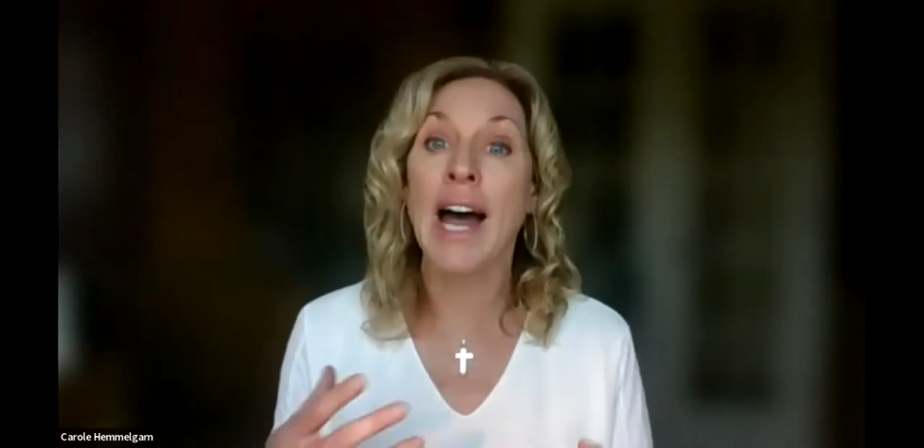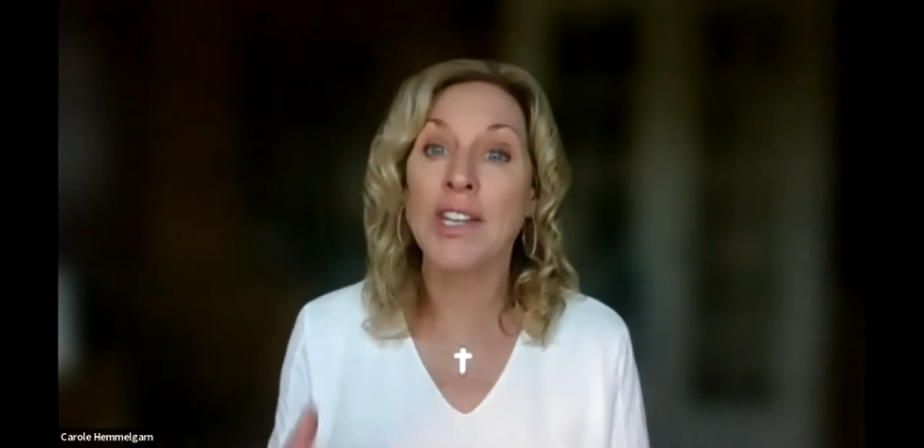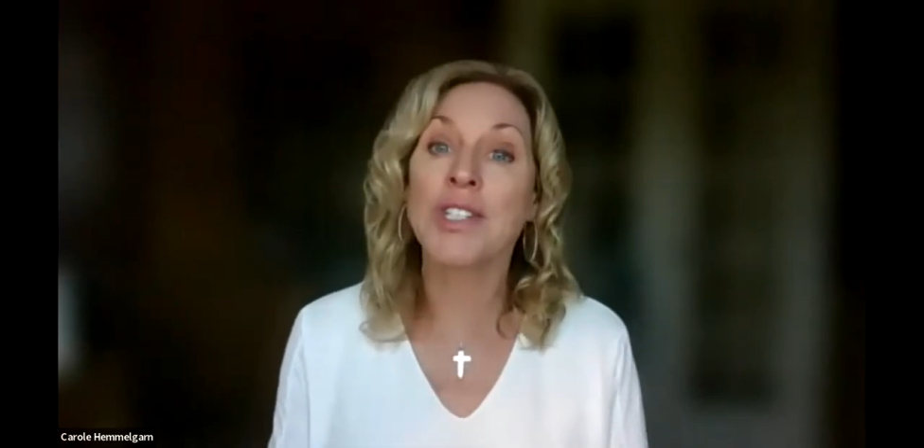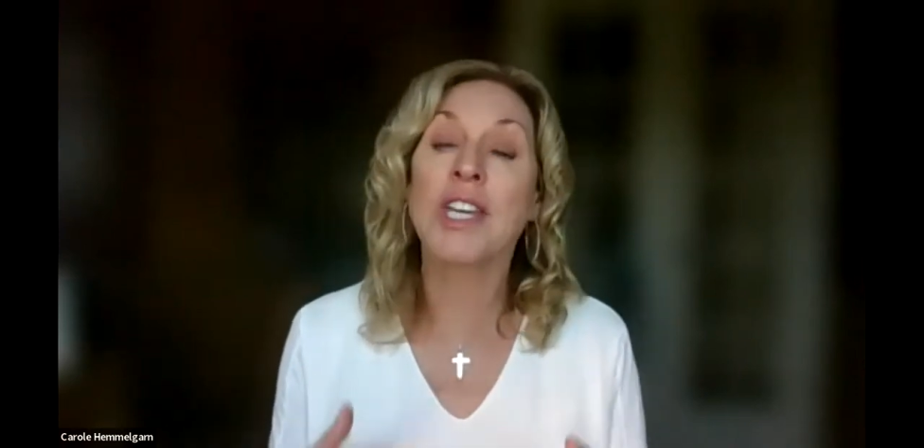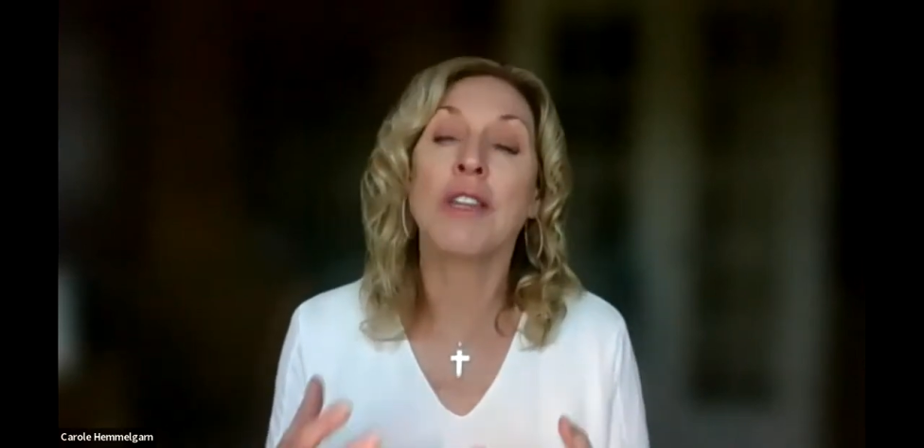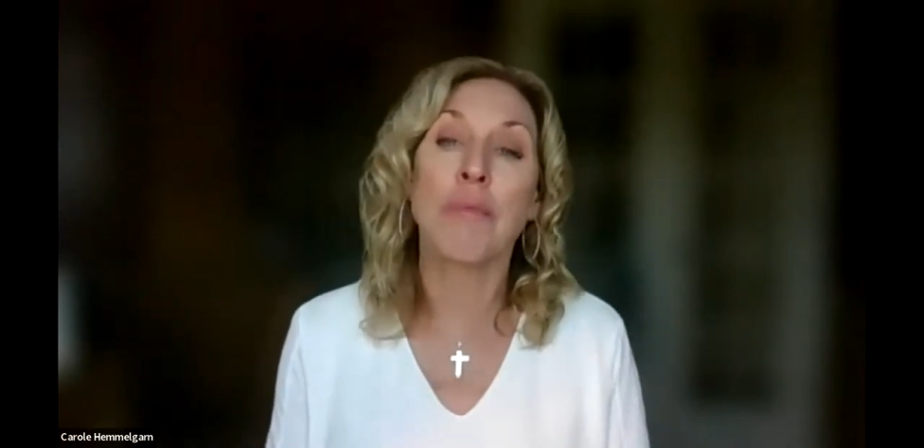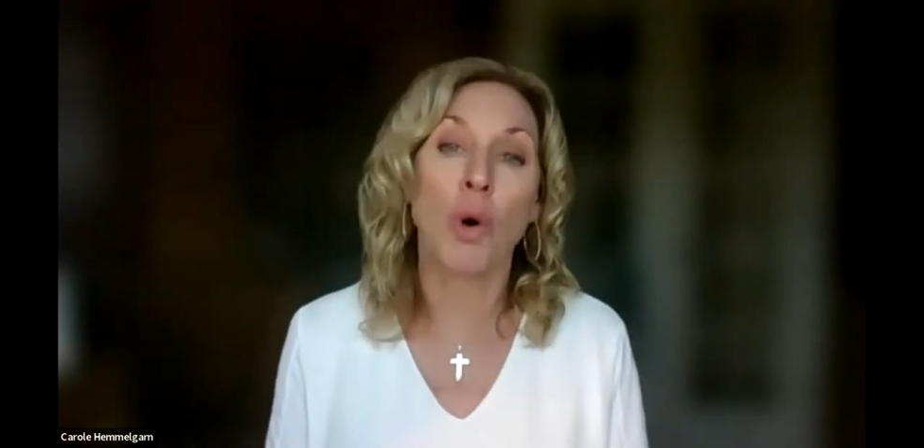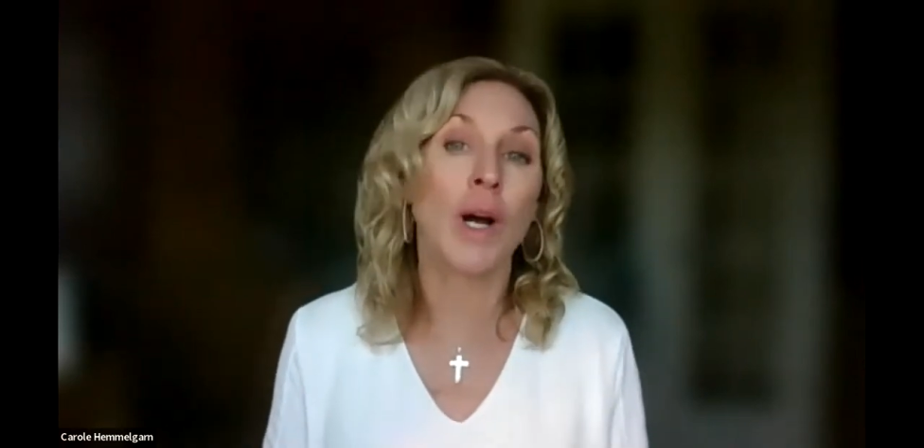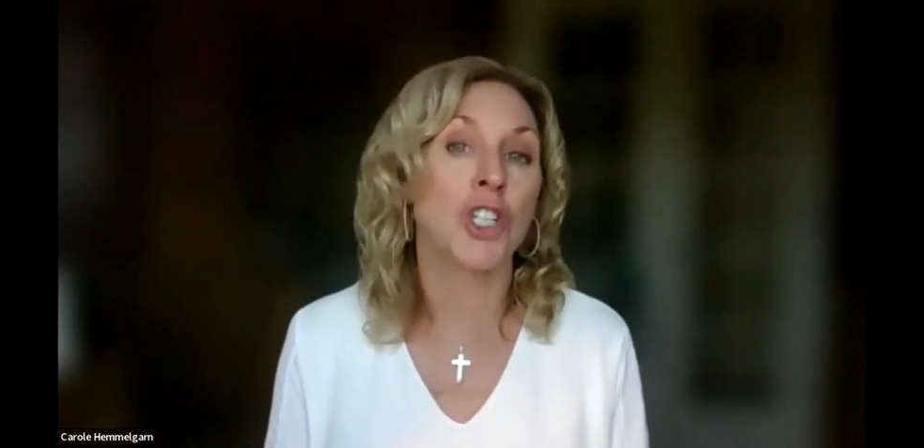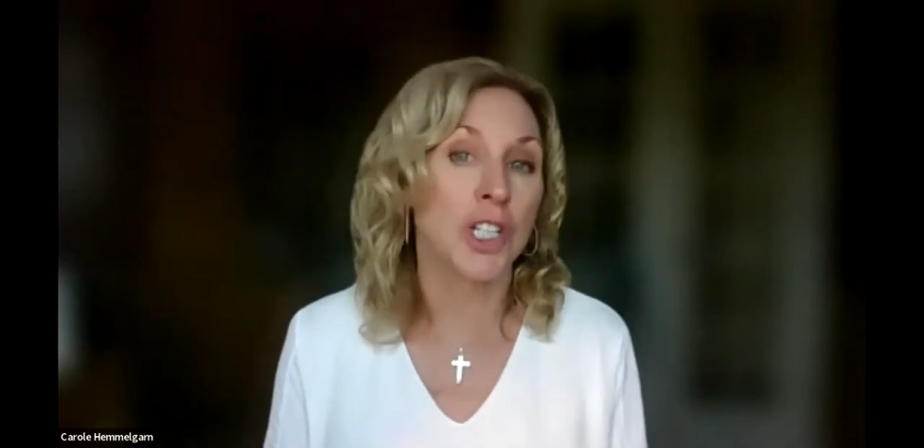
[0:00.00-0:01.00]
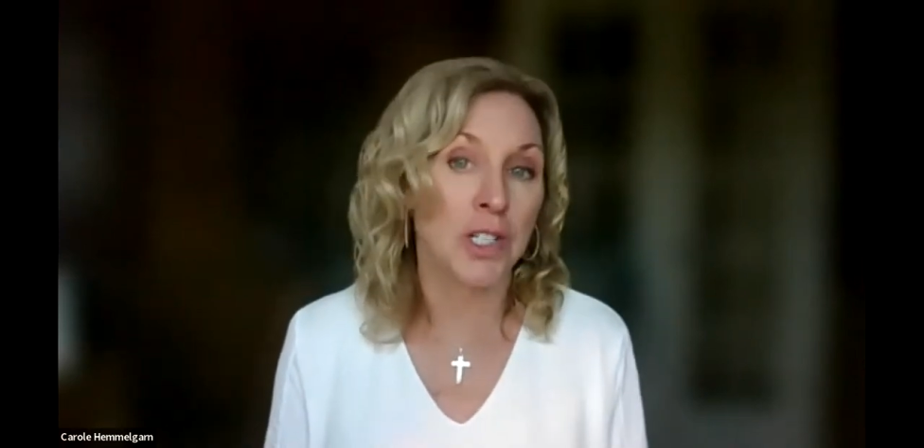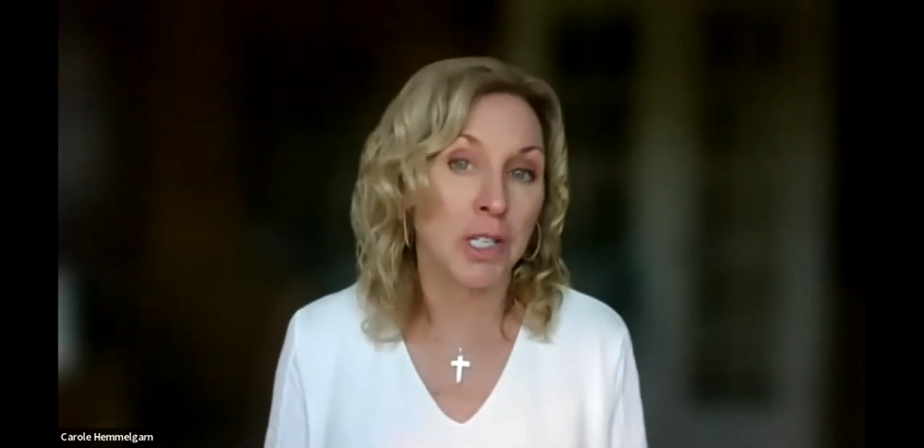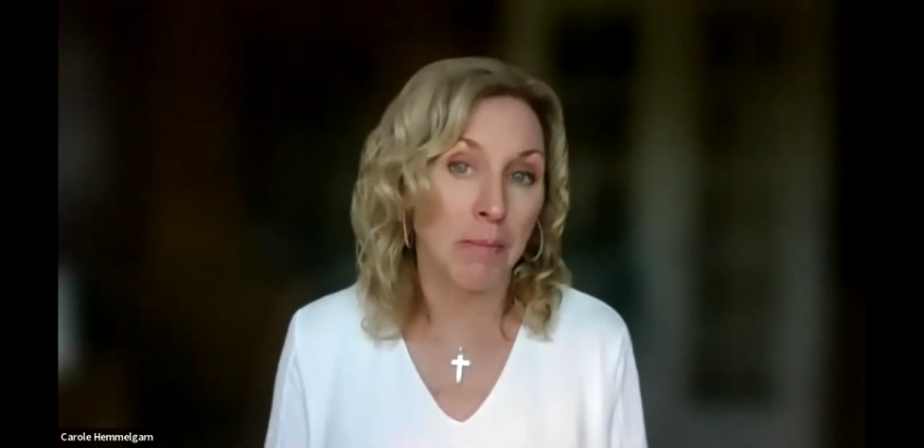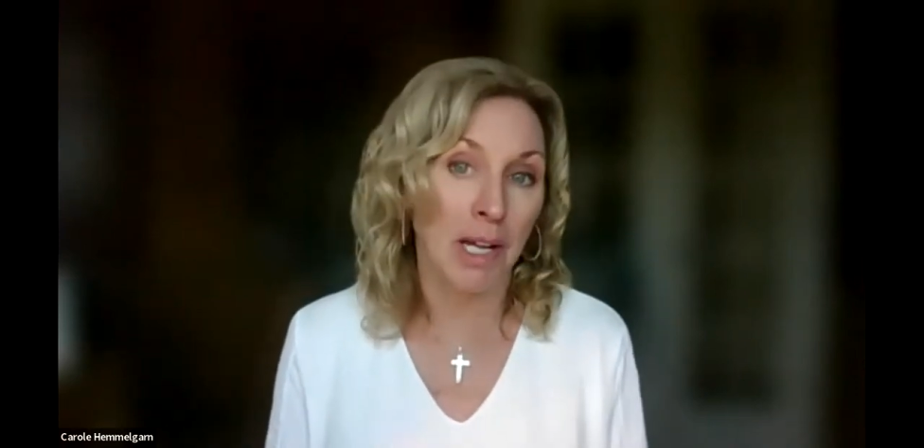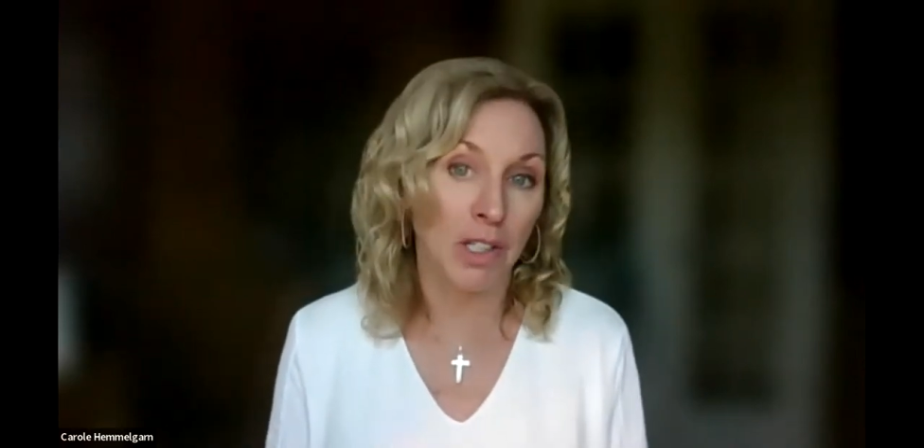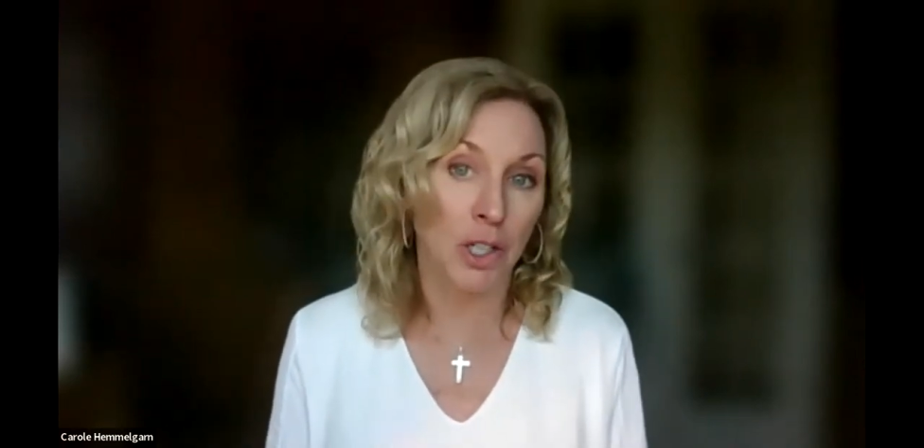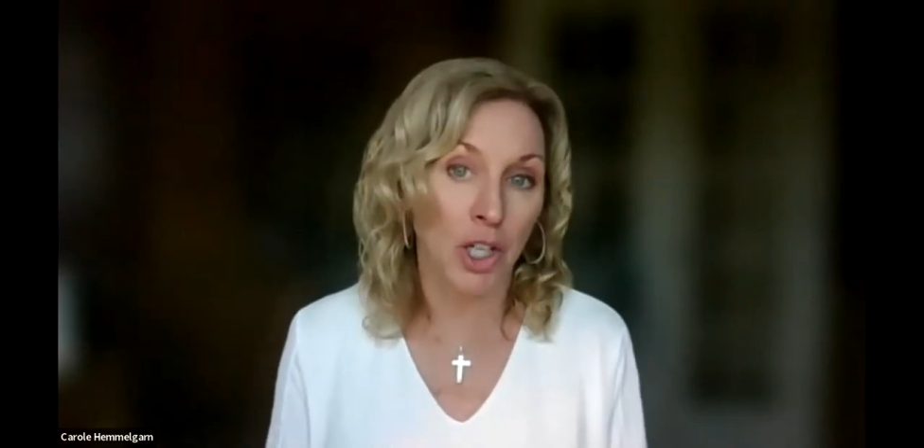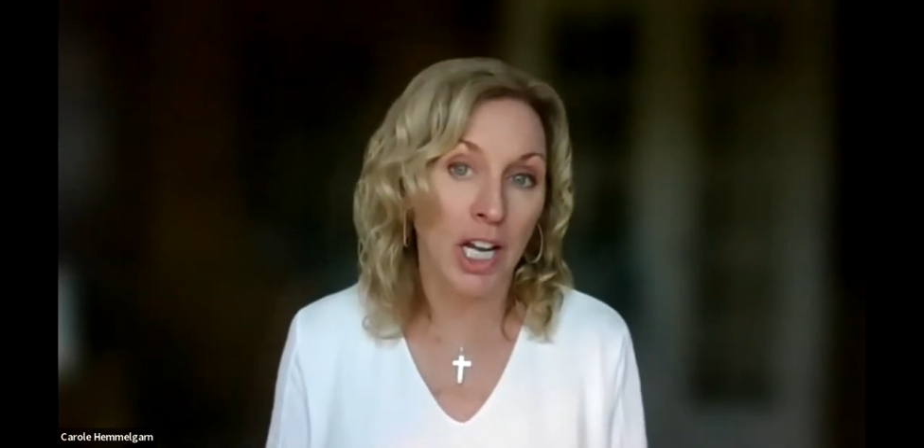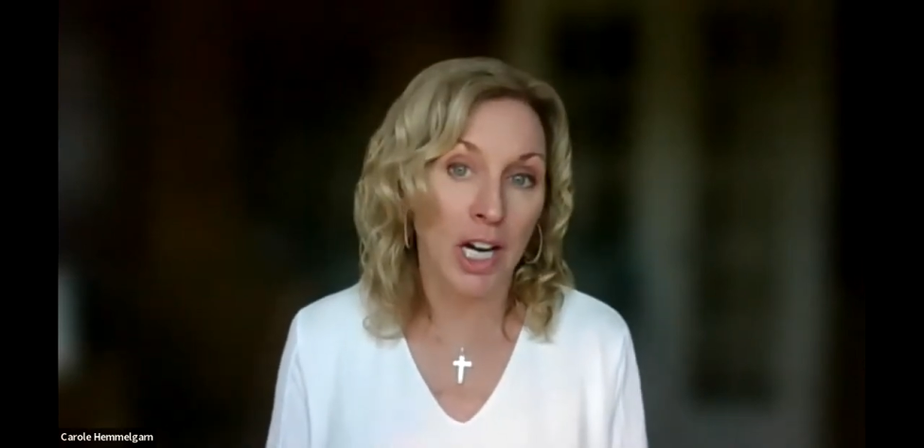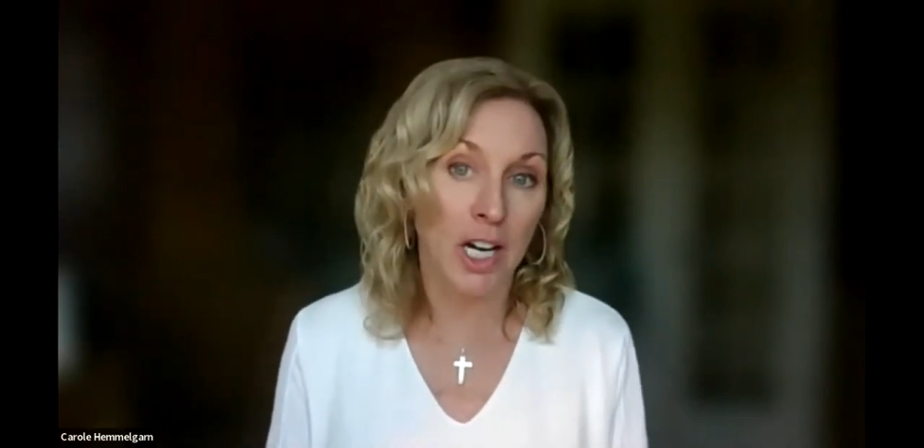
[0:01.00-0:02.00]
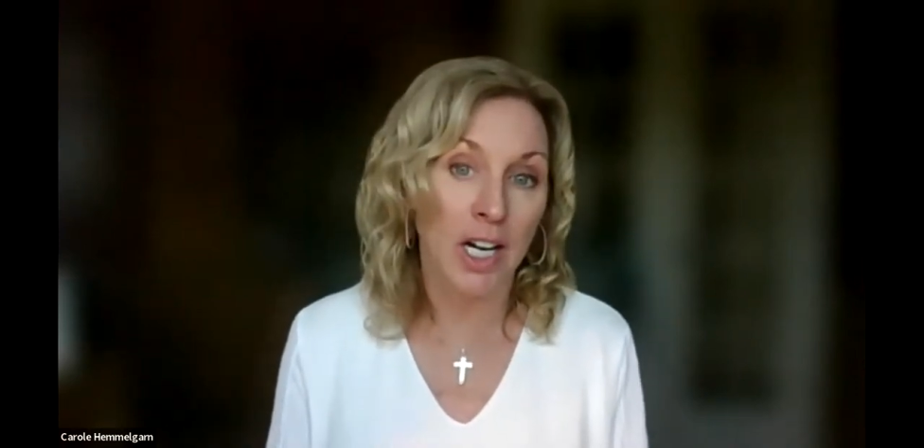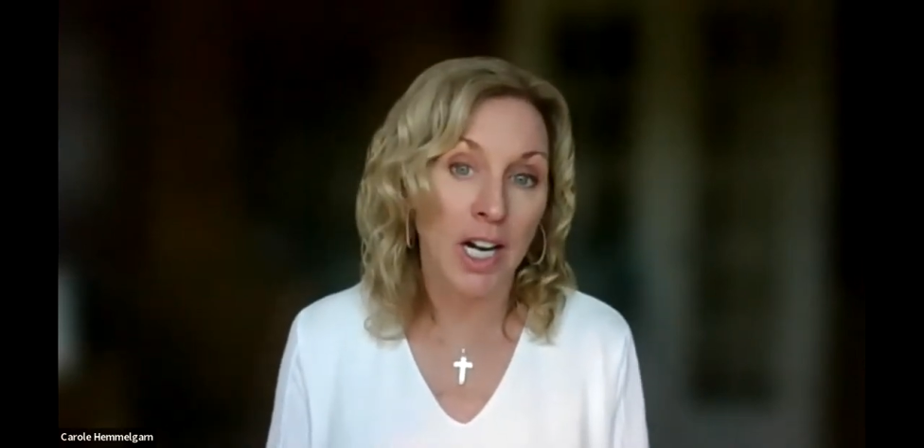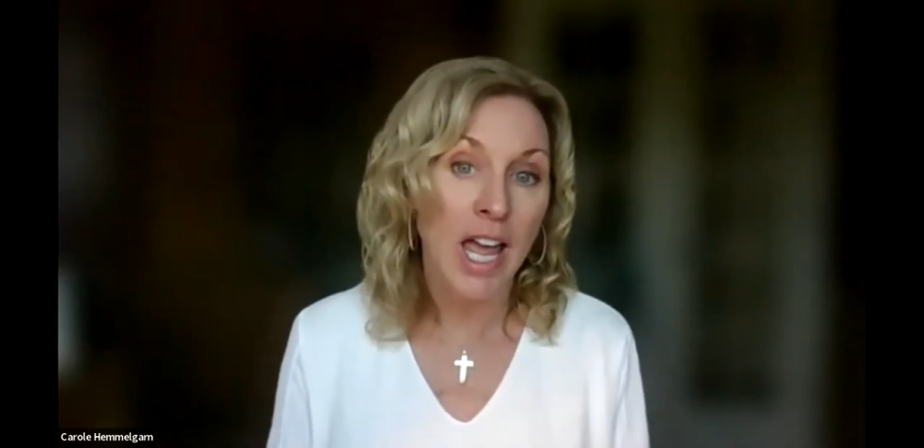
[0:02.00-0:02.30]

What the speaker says: asking them questions about their care.